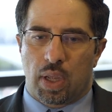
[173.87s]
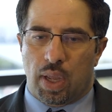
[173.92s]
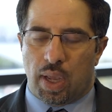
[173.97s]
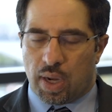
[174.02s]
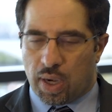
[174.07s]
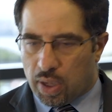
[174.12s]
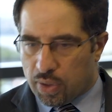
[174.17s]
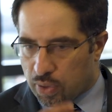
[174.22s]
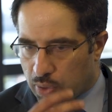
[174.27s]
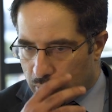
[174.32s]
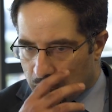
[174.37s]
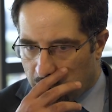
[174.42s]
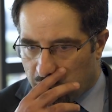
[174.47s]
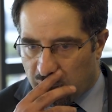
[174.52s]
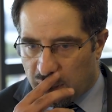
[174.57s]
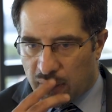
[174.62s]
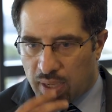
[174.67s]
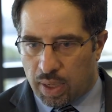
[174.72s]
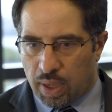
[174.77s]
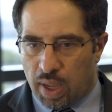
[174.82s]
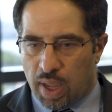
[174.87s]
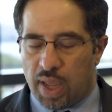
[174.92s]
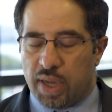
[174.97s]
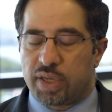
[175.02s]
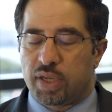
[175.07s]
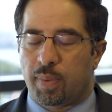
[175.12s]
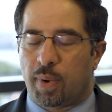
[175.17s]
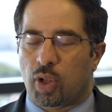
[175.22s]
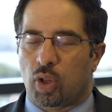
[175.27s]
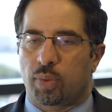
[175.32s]
and other
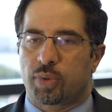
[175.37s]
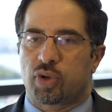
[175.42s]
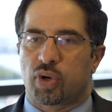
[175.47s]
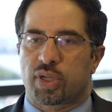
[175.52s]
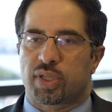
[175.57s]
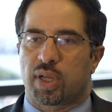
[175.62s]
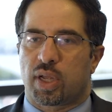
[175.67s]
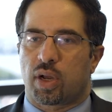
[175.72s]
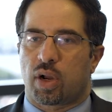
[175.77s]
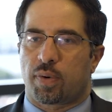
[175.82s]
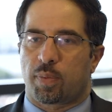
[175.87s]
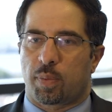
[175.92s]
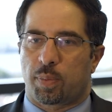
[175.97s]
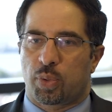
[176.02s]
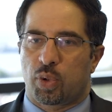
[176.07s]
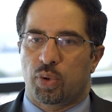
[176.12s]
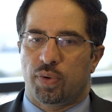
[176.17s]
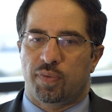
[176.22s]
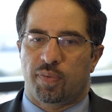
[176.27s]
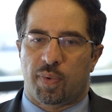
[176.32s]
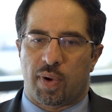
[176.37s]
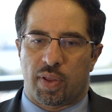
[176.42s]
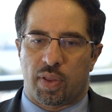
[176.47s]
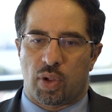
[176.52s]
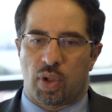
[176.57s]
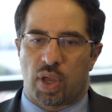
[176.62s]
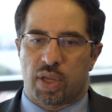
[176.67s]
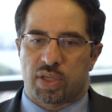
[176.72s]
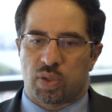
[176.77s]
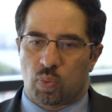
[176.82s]
anti-myeloma drugs that are approved by the
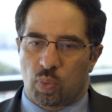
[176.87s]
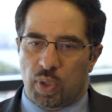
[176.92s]
U.S.